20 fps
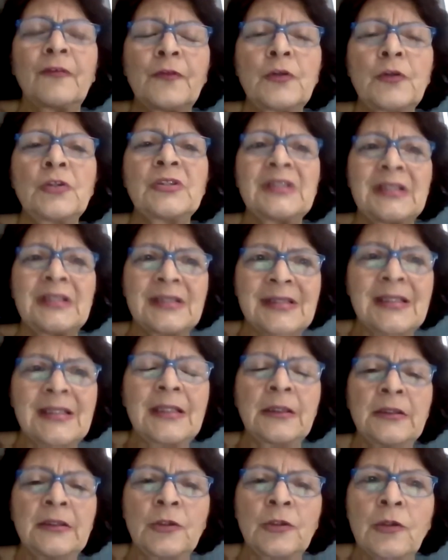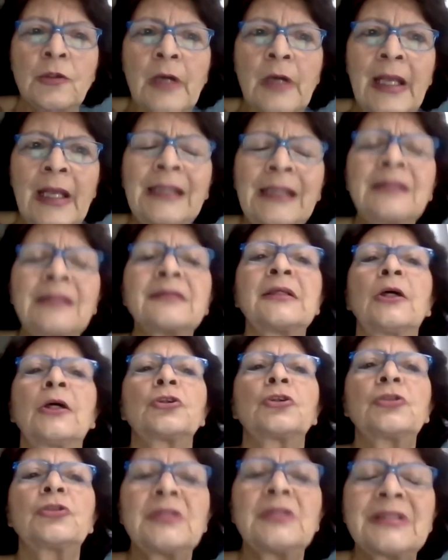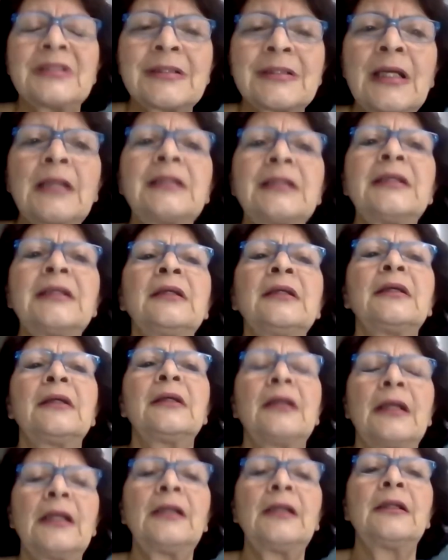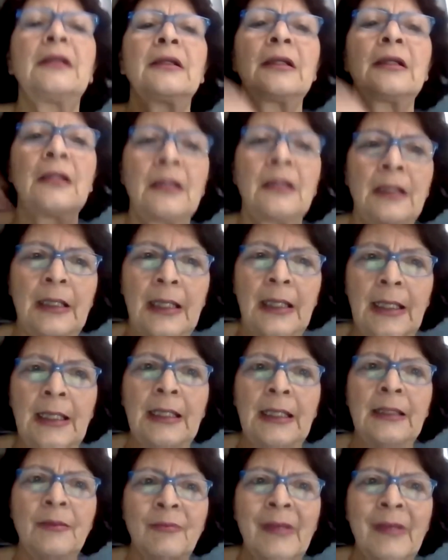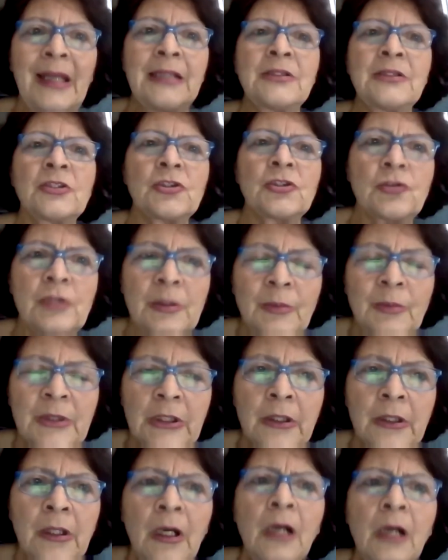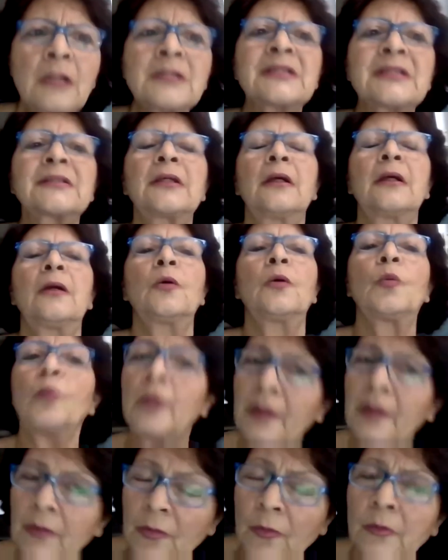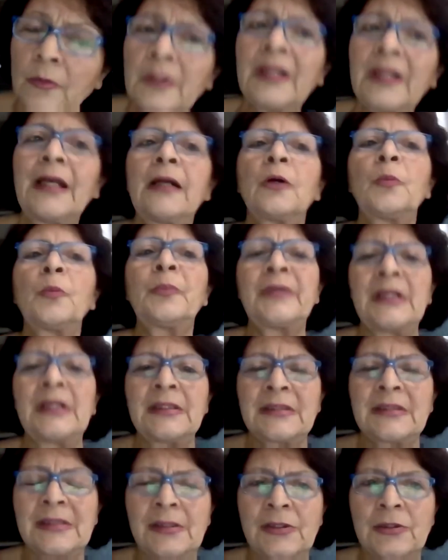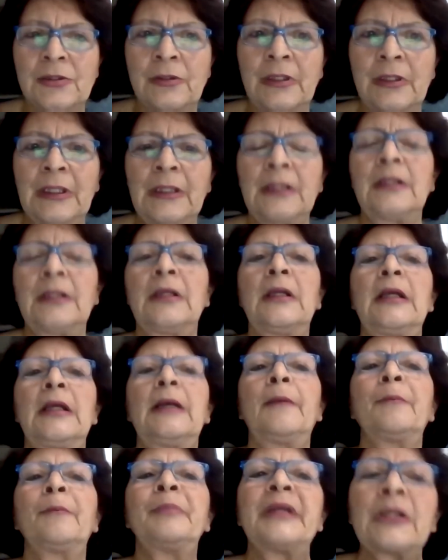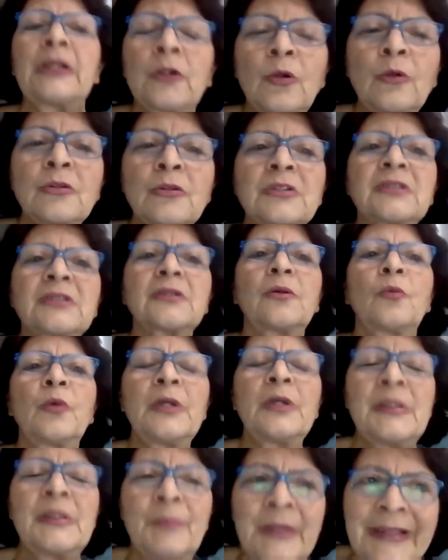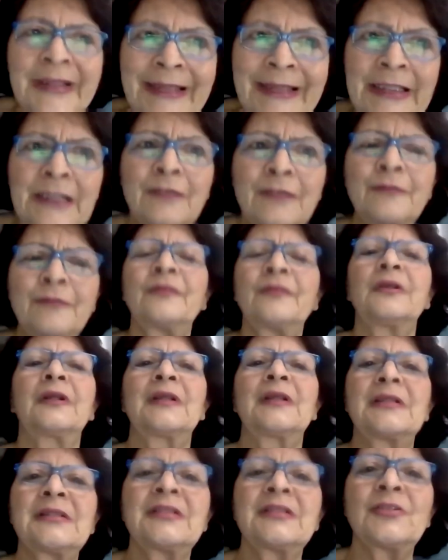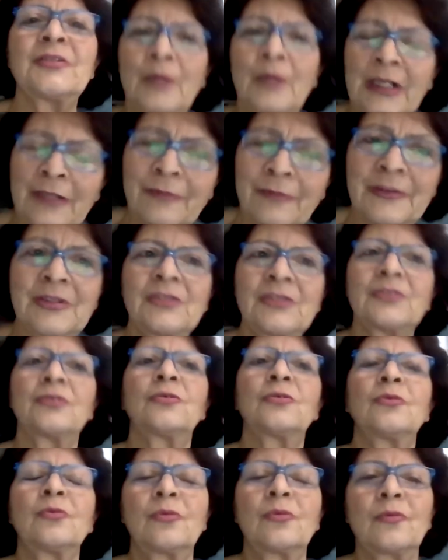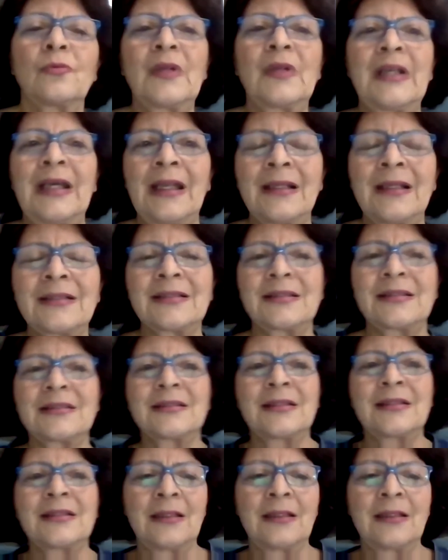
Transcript: first and second grade, to study in a mainstream class with all the help necessary. Because we believe, and this is relevant to the next